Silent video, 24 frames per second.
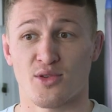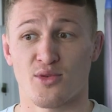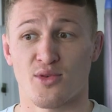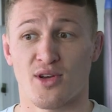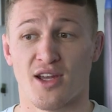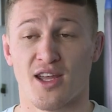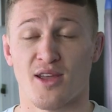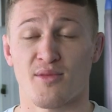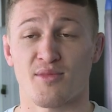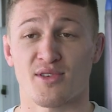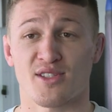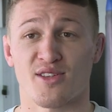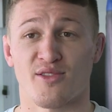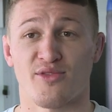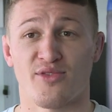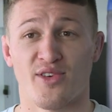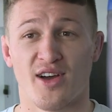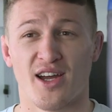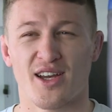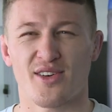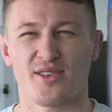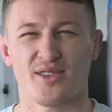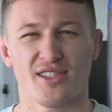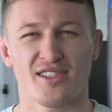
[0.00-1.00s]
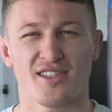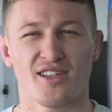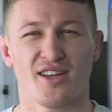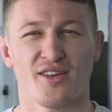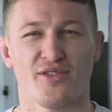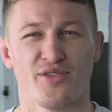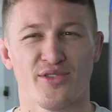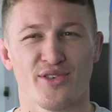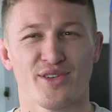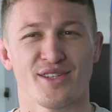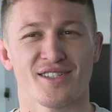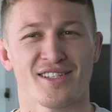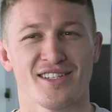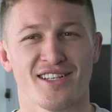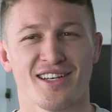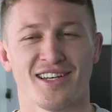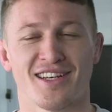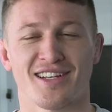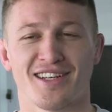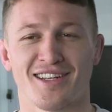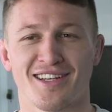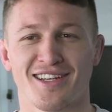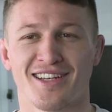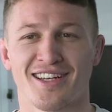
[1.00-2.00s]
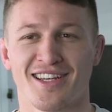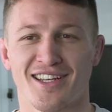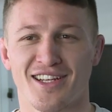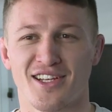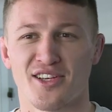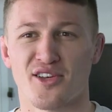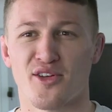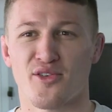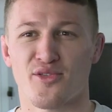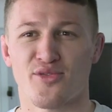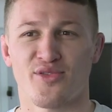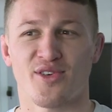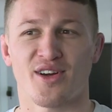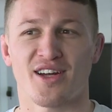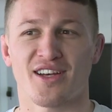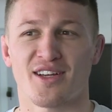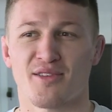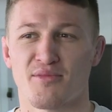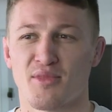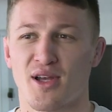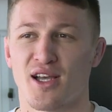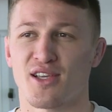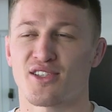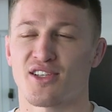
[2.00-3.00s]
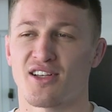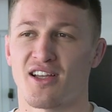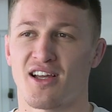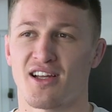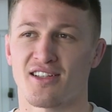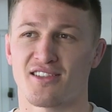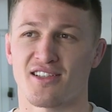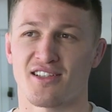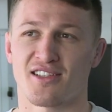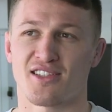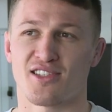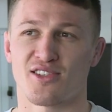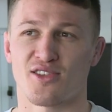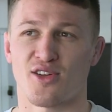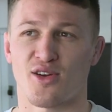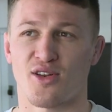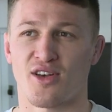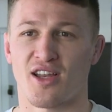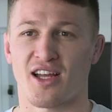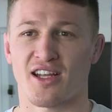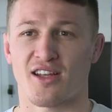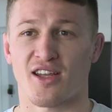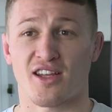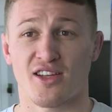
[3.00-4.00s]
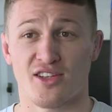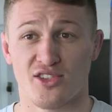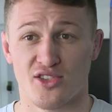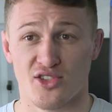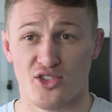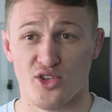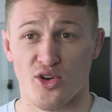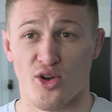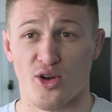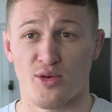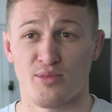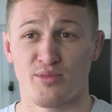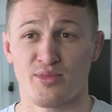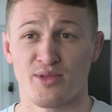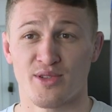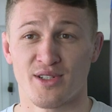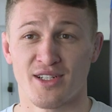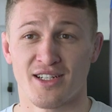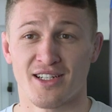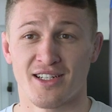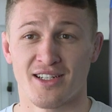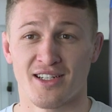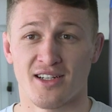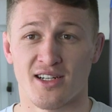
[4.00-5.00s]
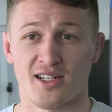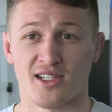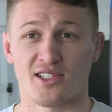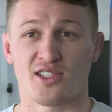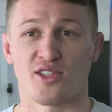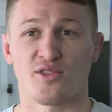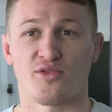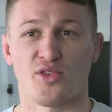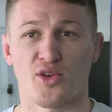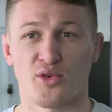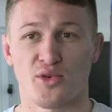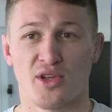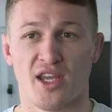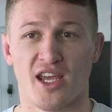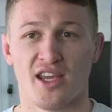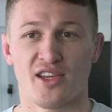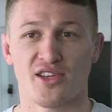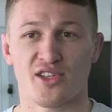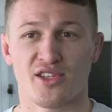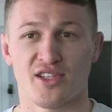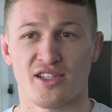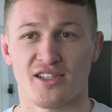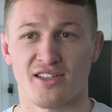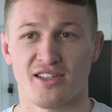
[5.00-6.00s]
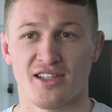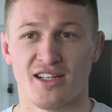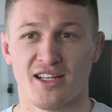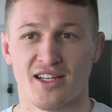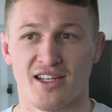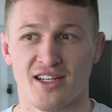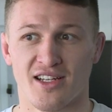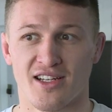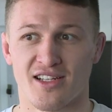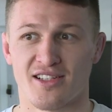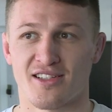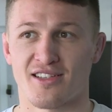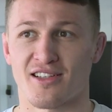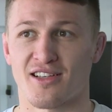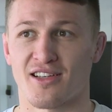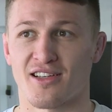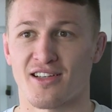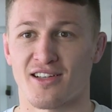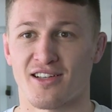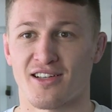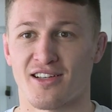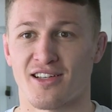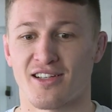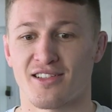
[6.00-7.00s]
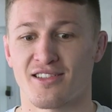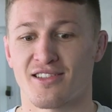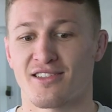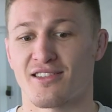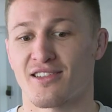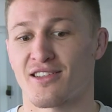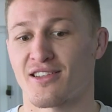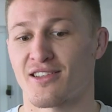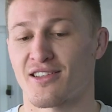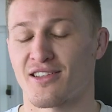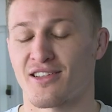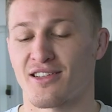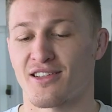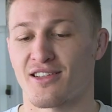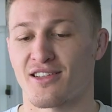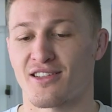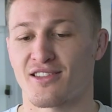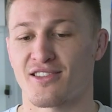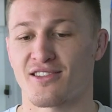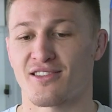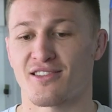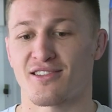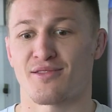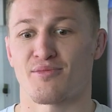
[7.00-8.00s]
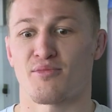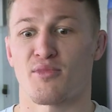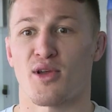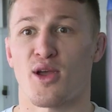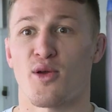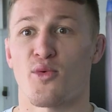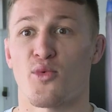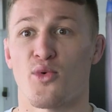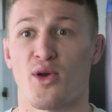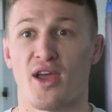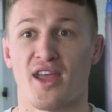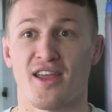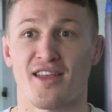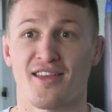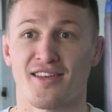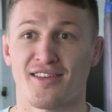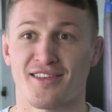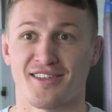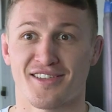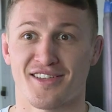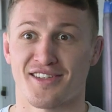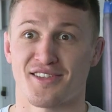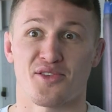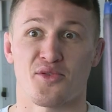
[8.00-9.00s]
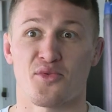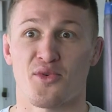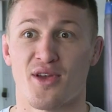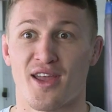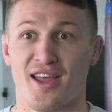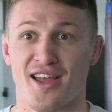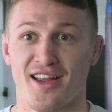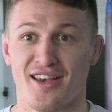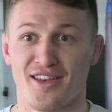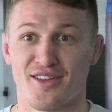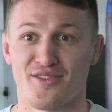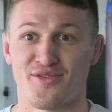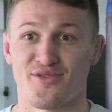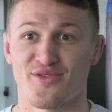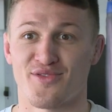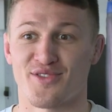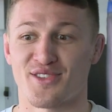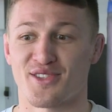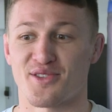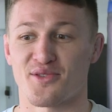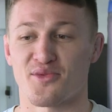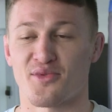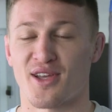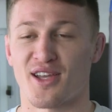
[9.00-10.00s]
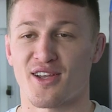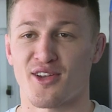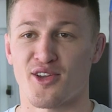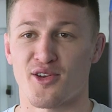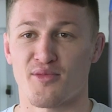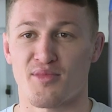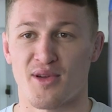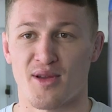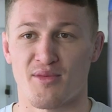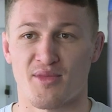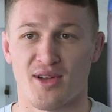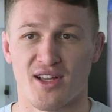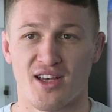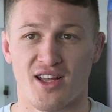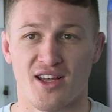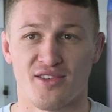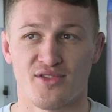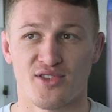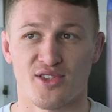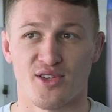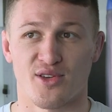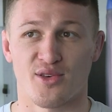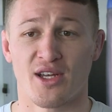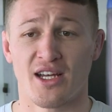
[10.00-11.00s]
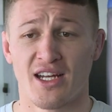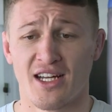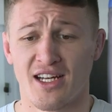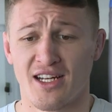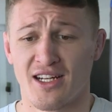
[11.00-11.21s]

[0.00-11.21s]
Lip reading: who I am as a fighter and stuff. Is like, you know, fighting martial arts. It's not like a job. It's a vocation. It's my way. It's just the way I live. It's the way I go about my life. So